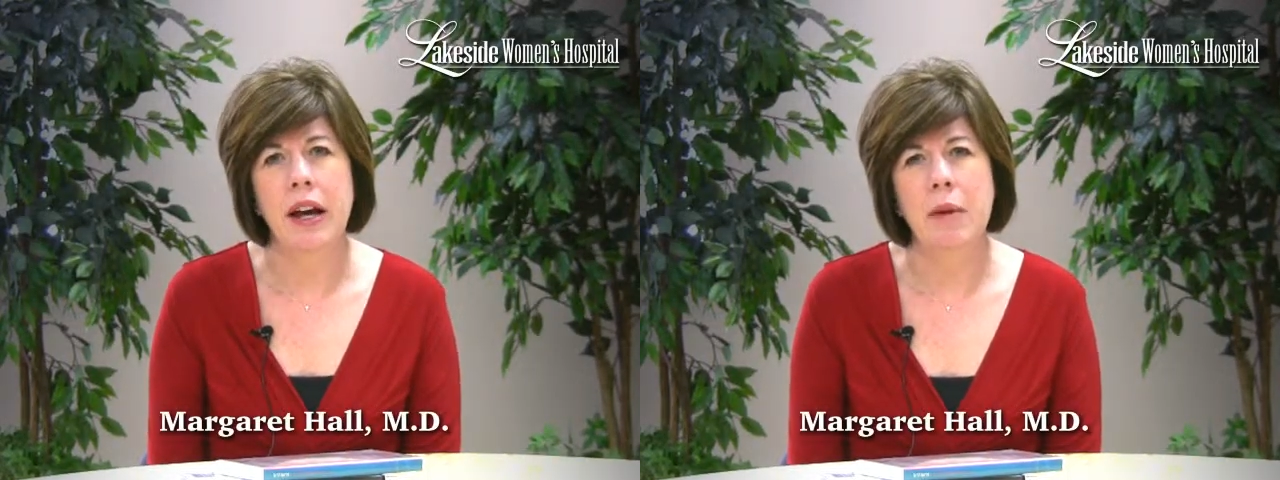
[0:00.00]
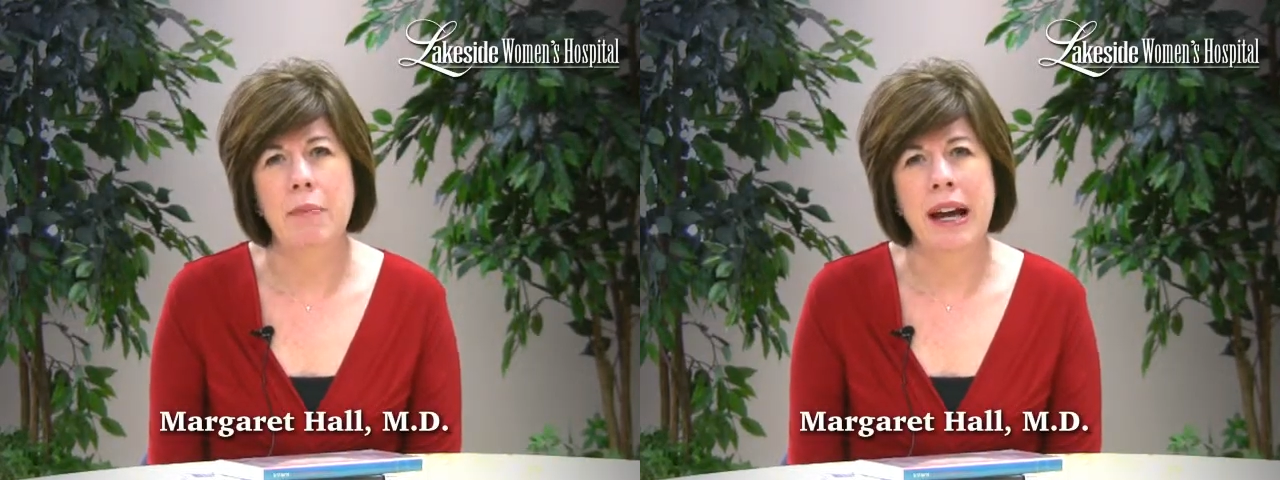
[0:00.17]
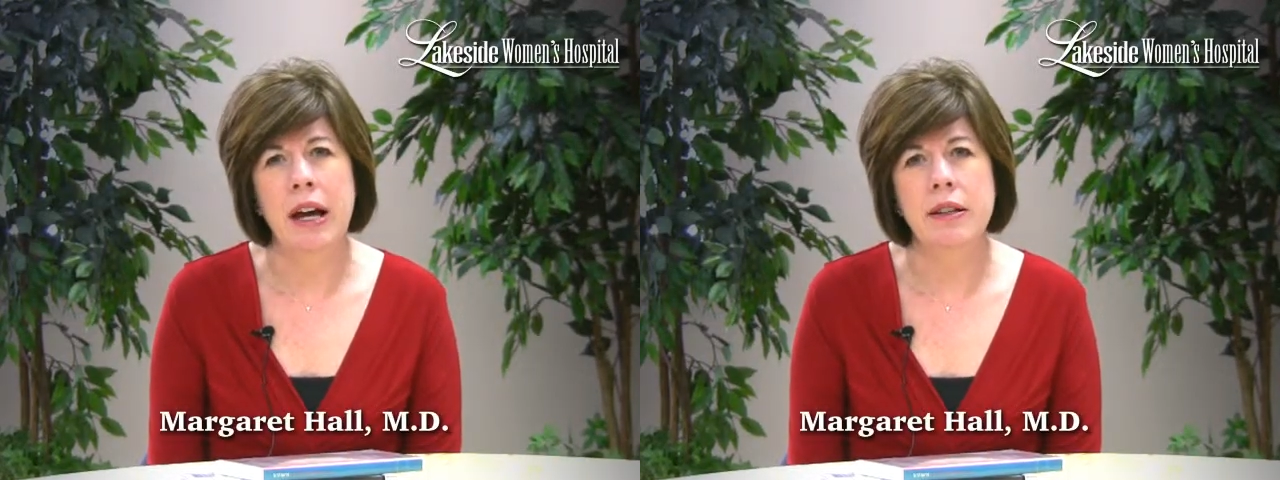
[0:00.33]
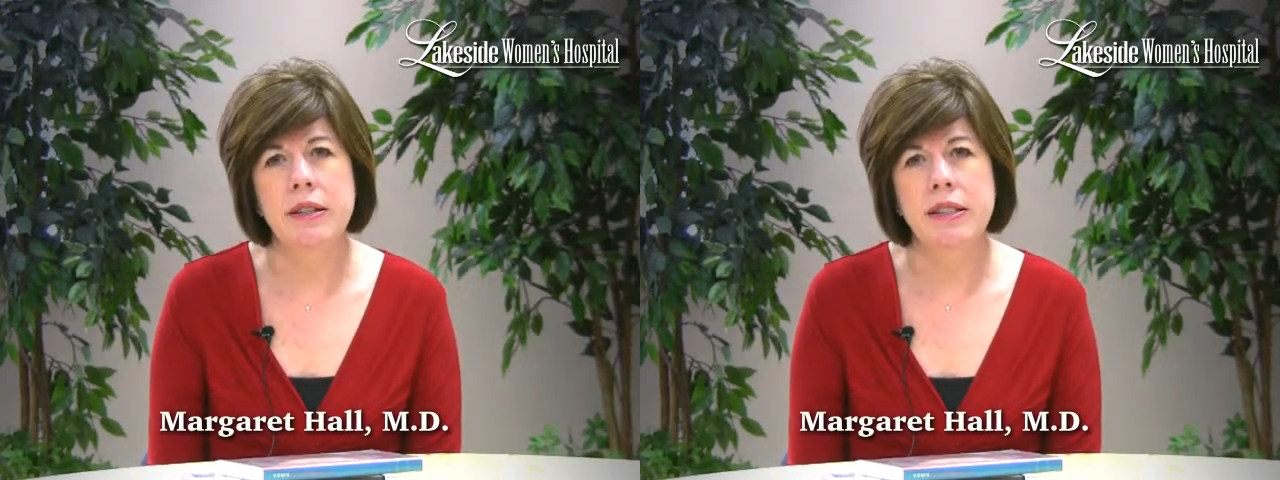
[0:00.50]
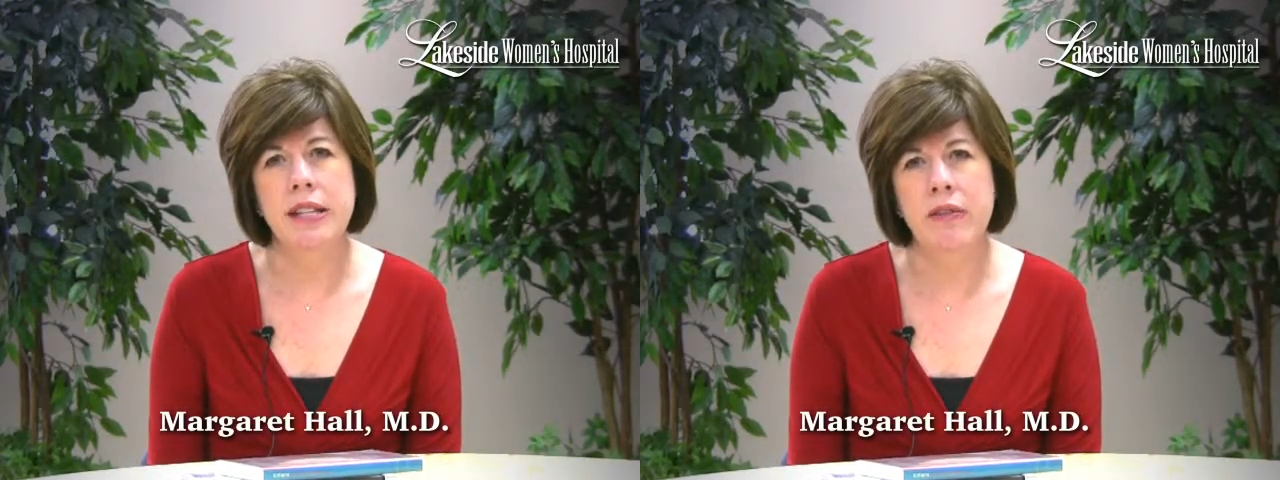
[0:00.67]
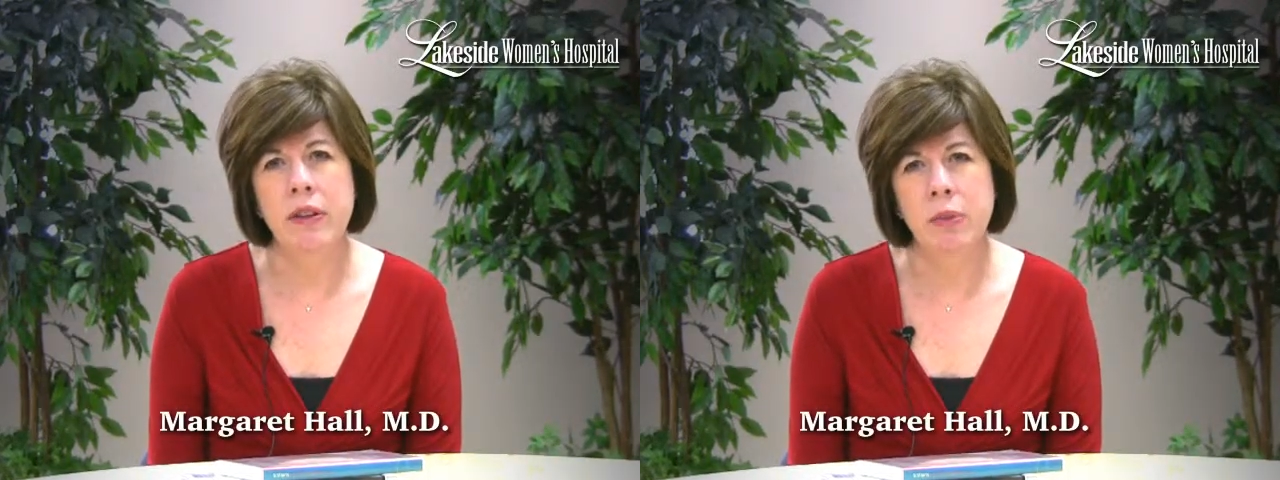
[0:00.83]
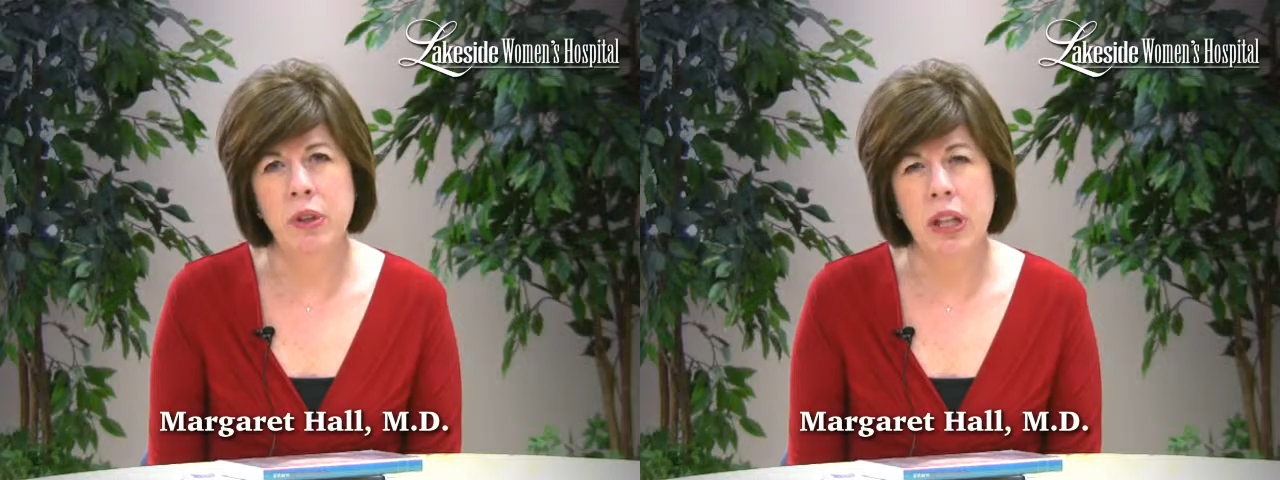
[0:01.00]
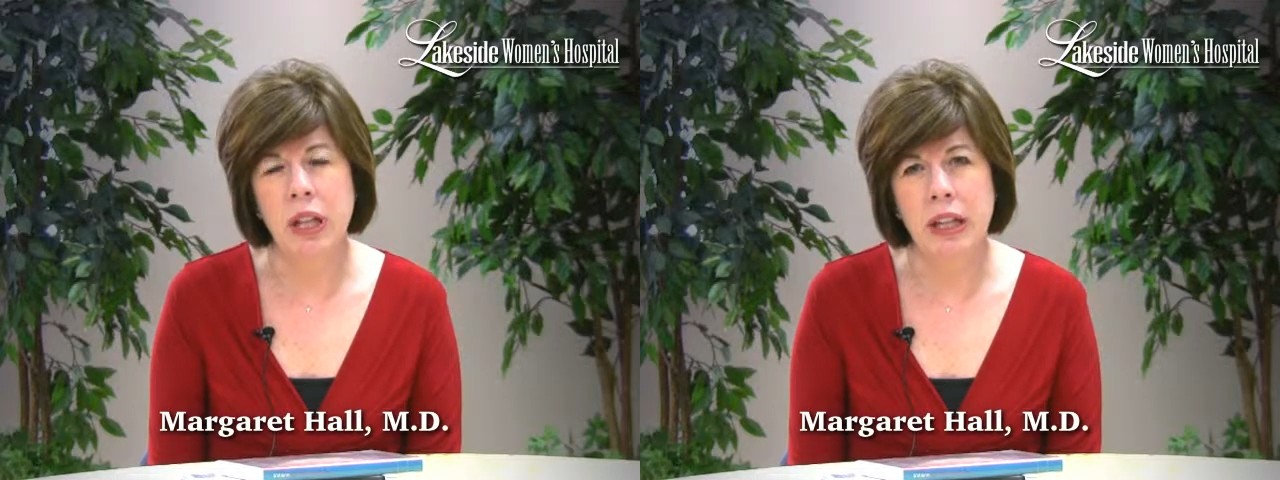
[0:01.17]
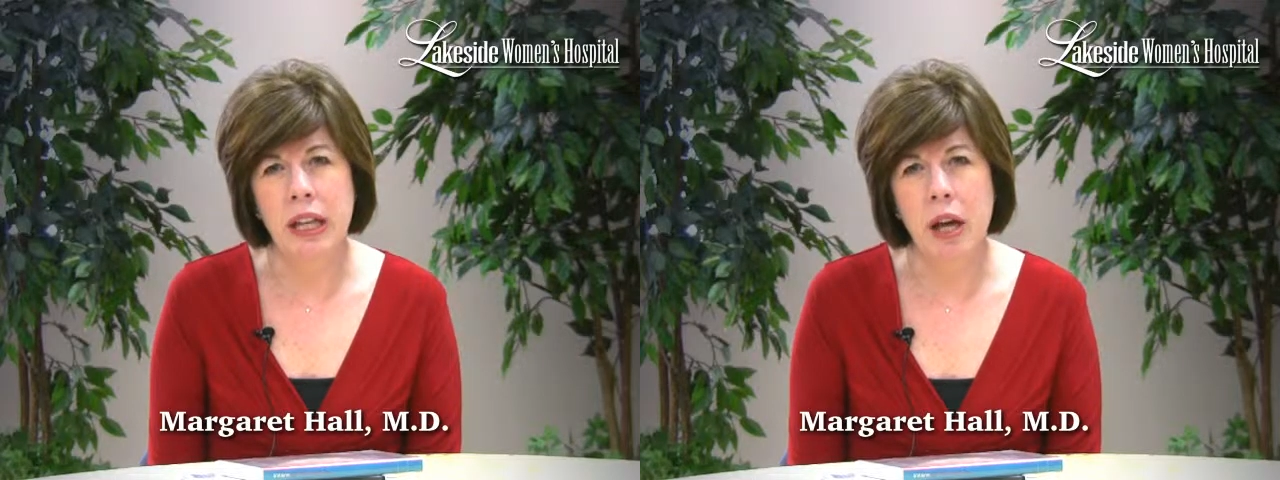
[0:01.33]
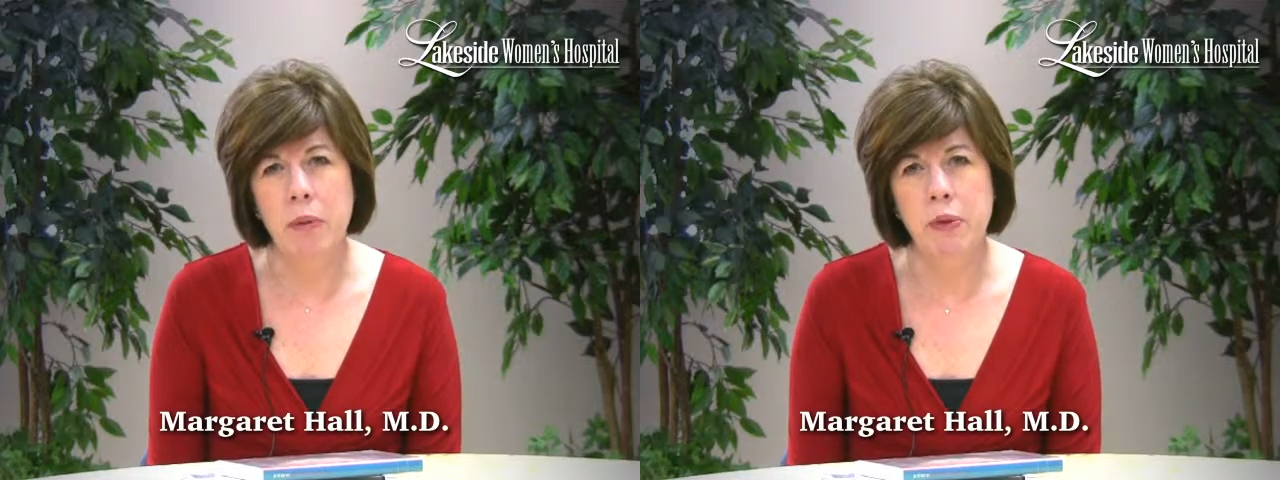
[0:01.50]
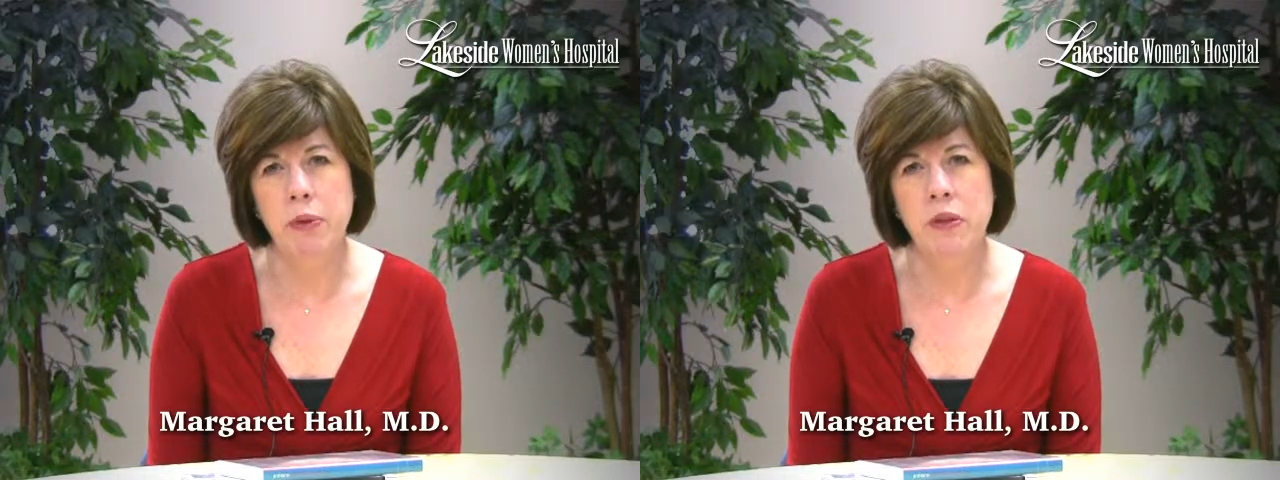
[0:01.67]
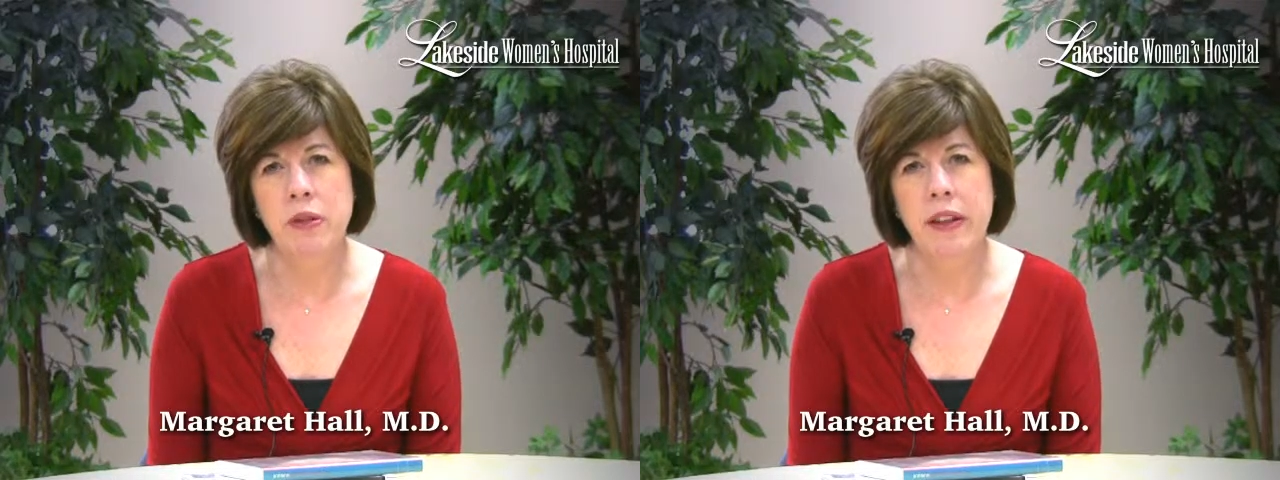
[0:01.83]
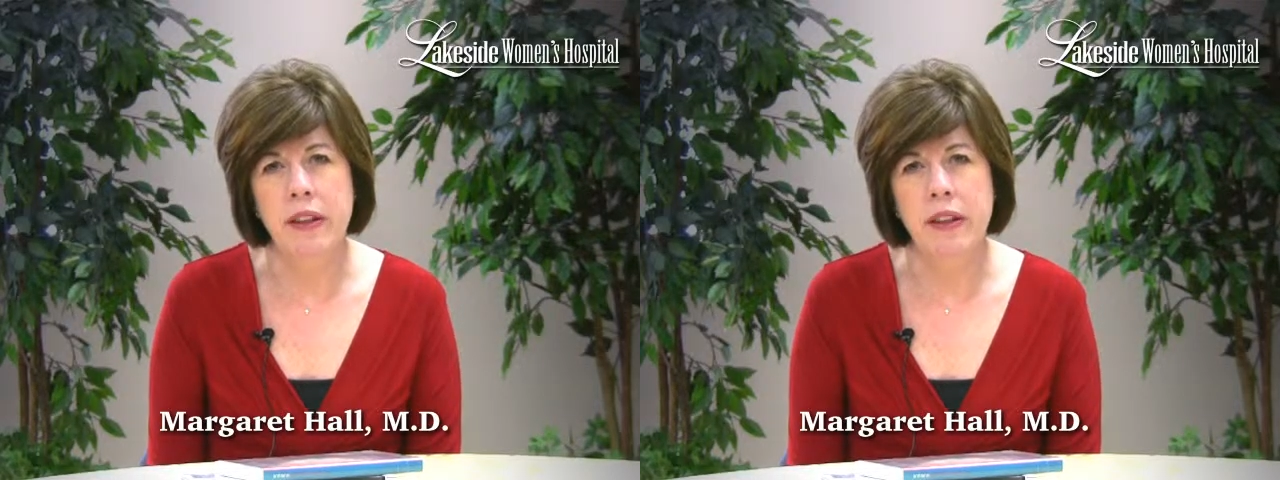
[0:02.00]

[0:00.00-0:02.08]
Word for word: About seven million couples